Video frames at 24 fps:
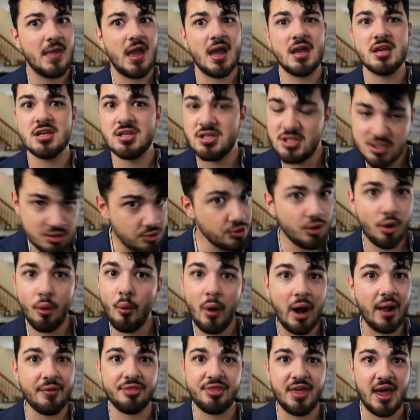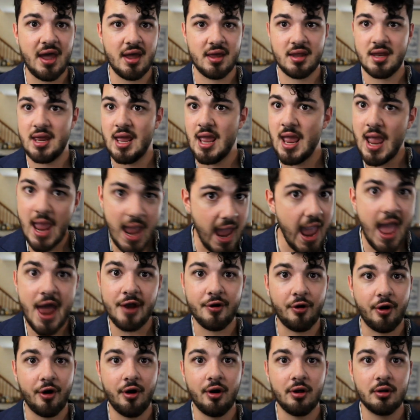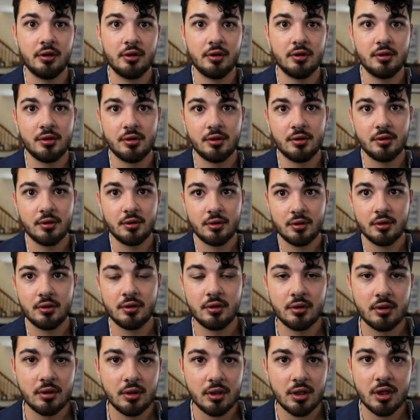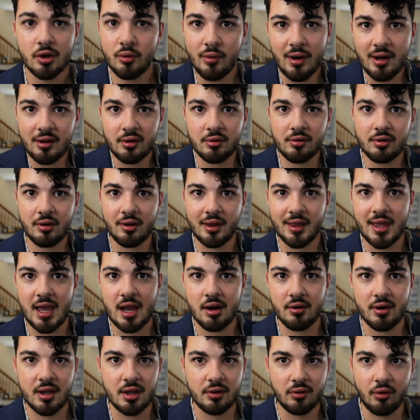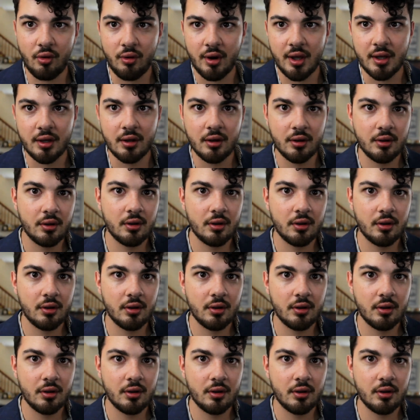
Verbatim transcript: And you don't want that at all. You don't want to look like Harry and Lloyd.